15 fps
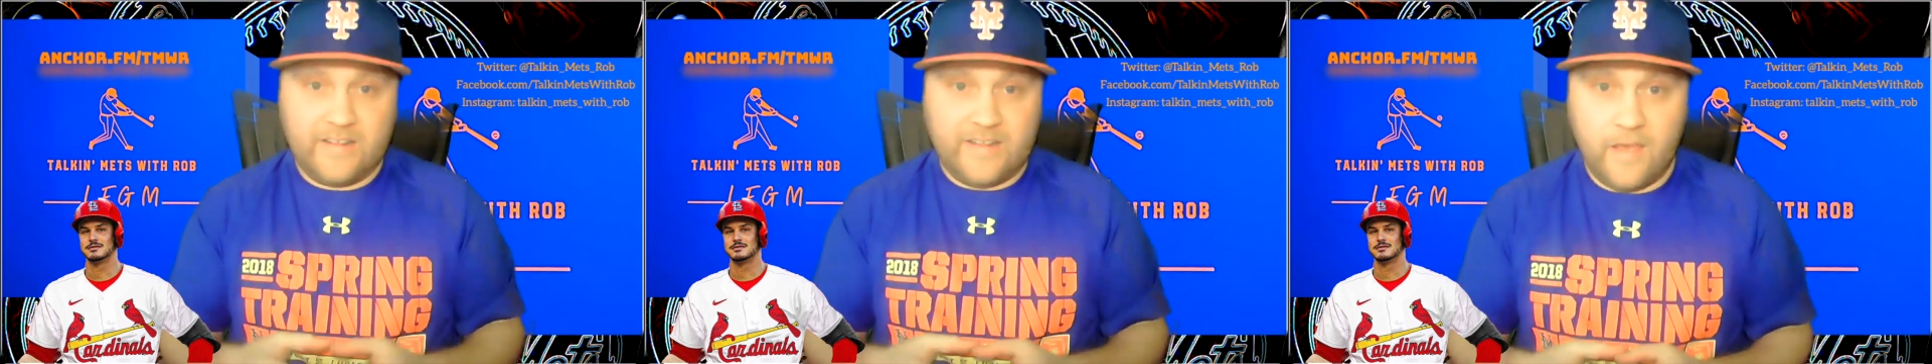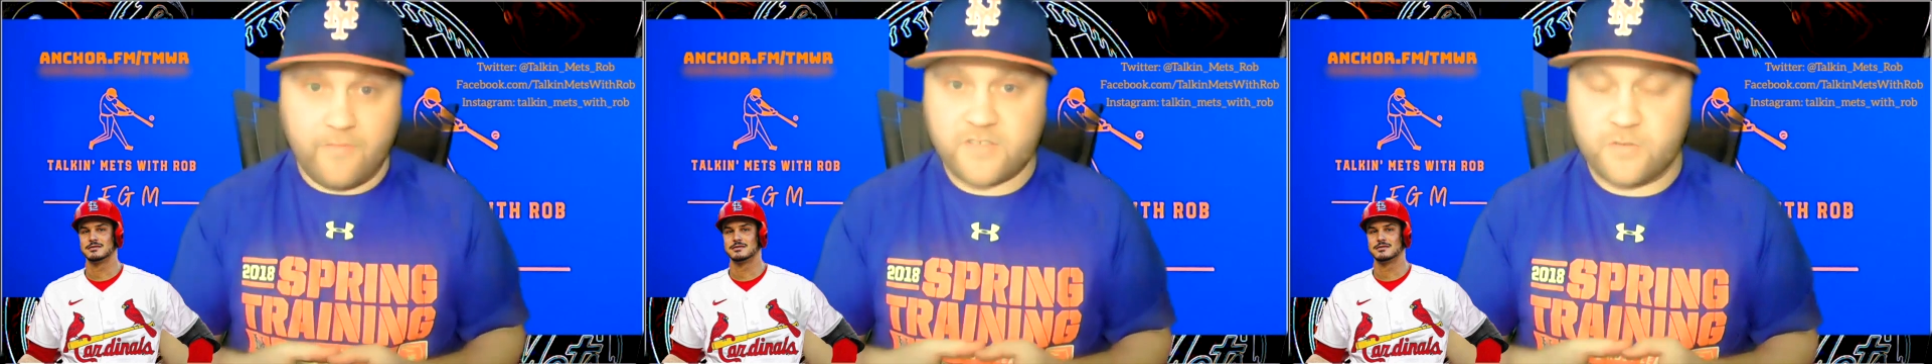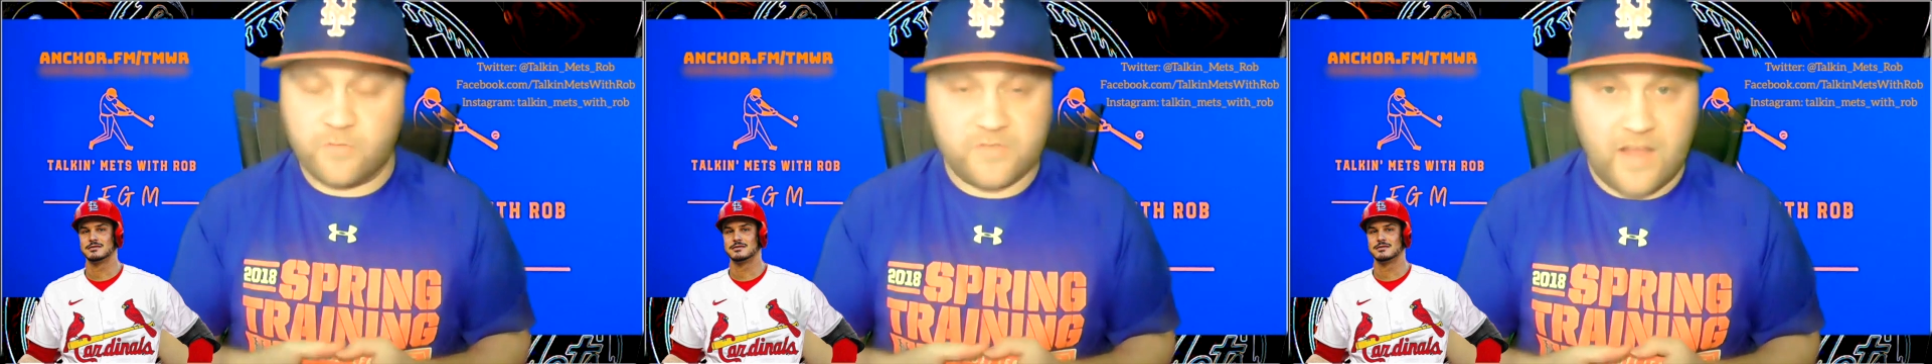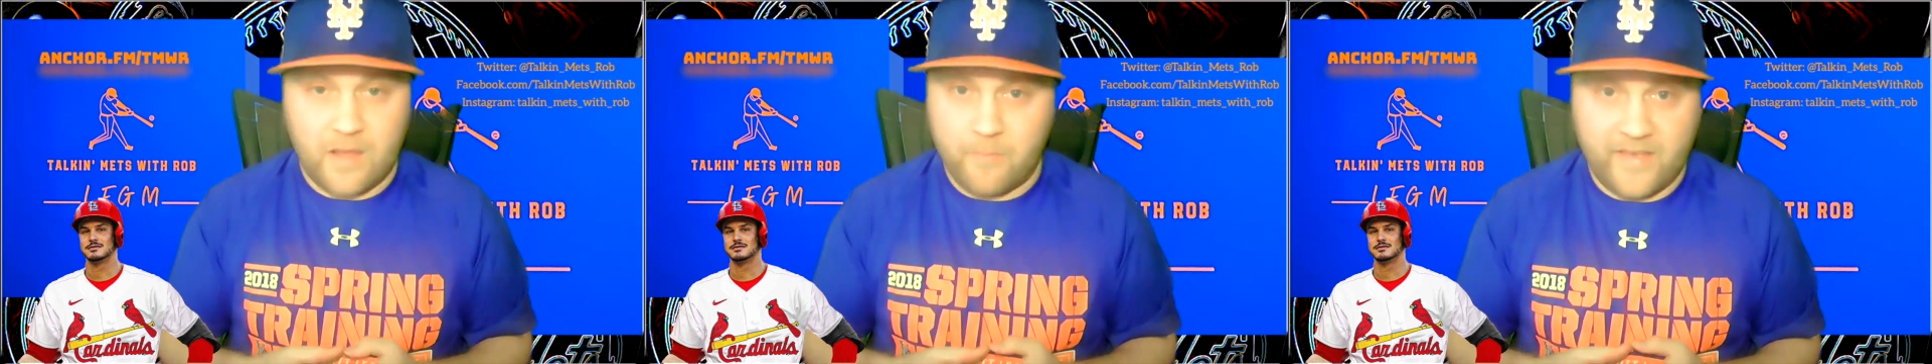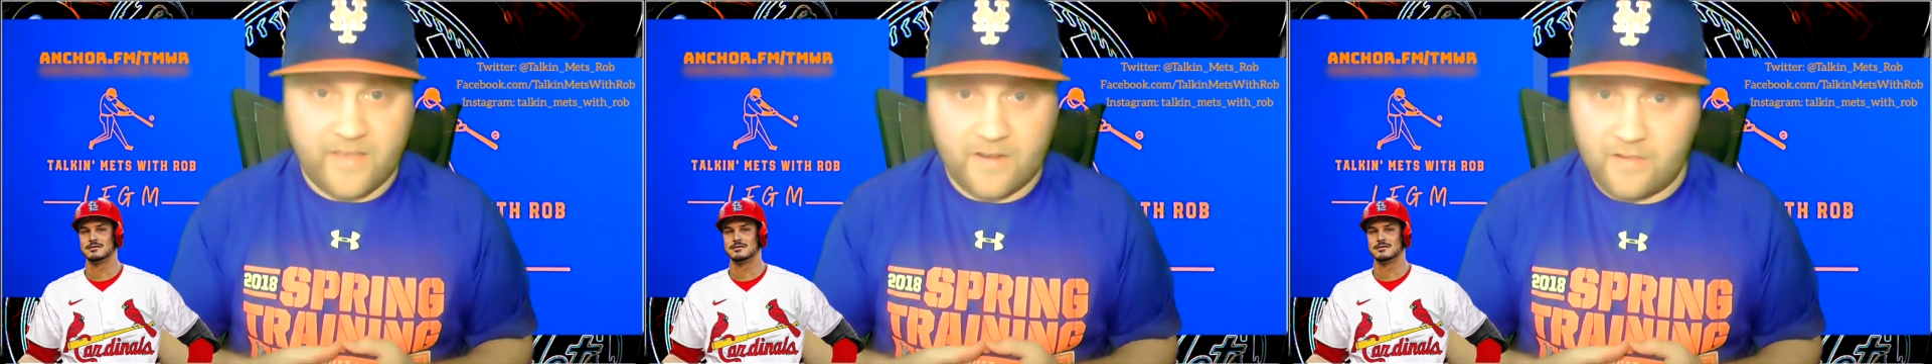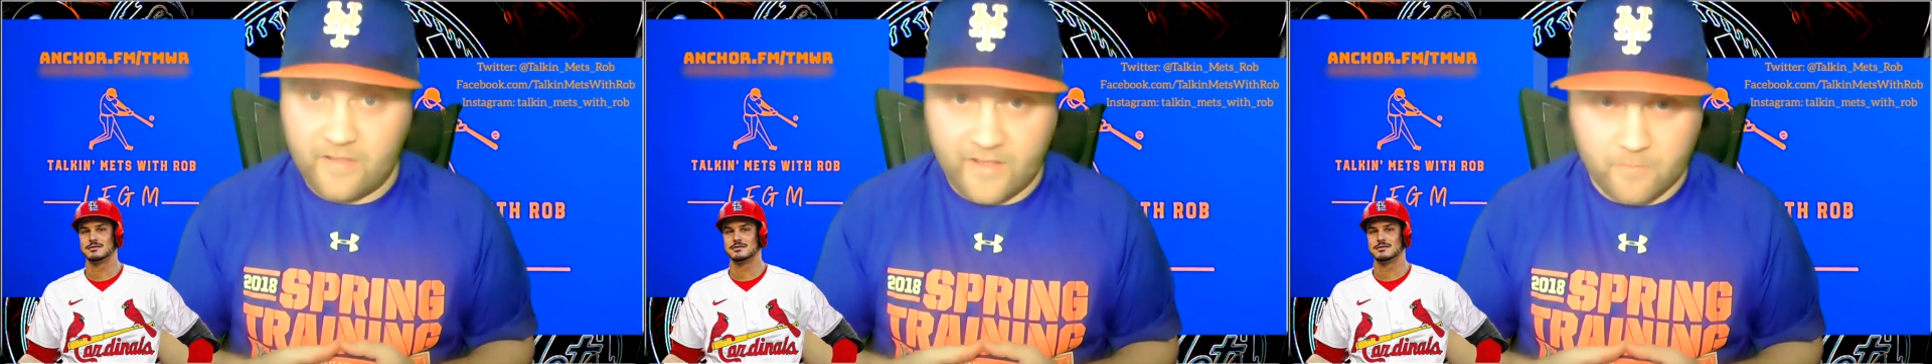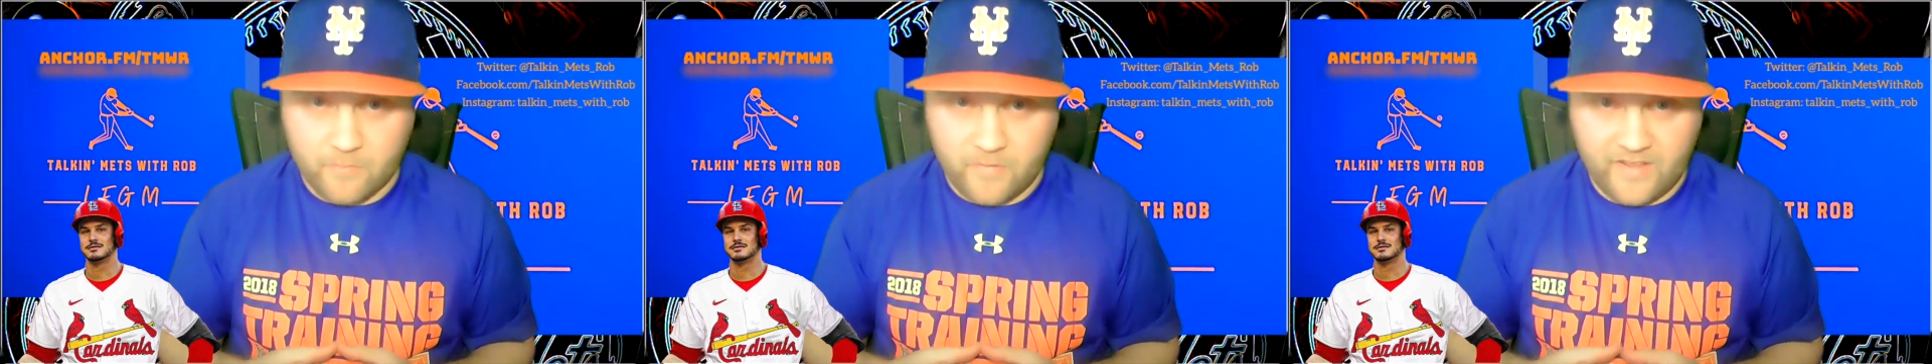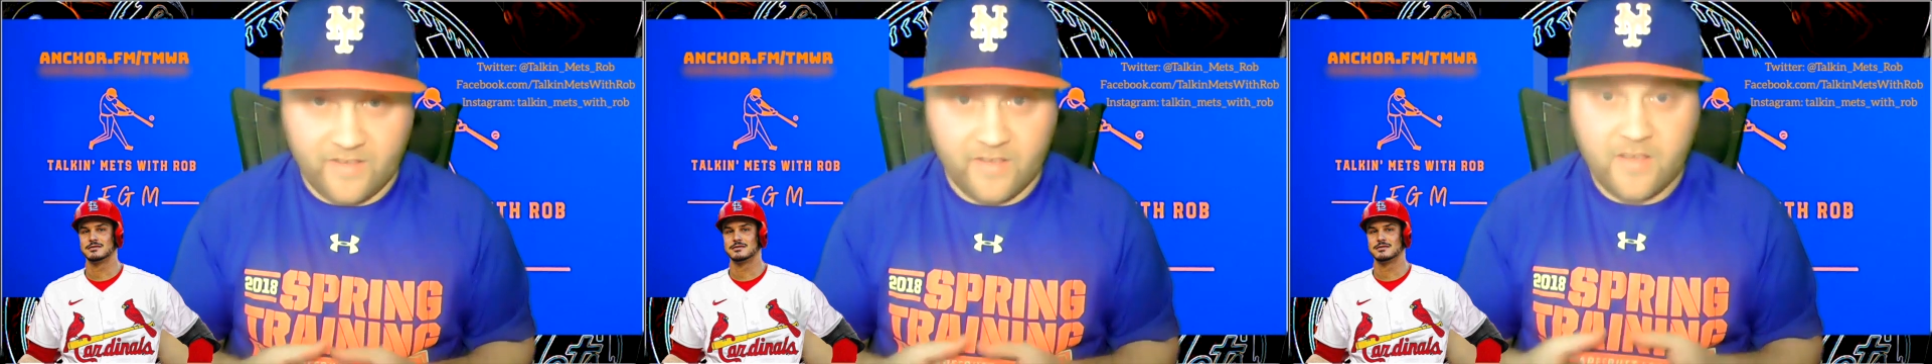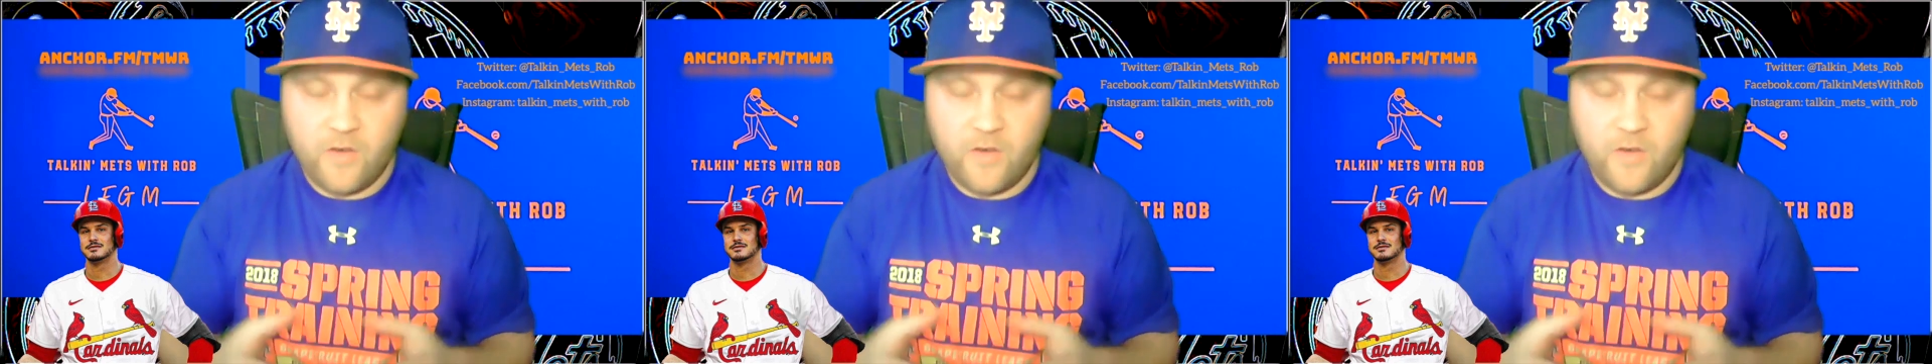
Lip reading: Davis, who was not making a lot of money.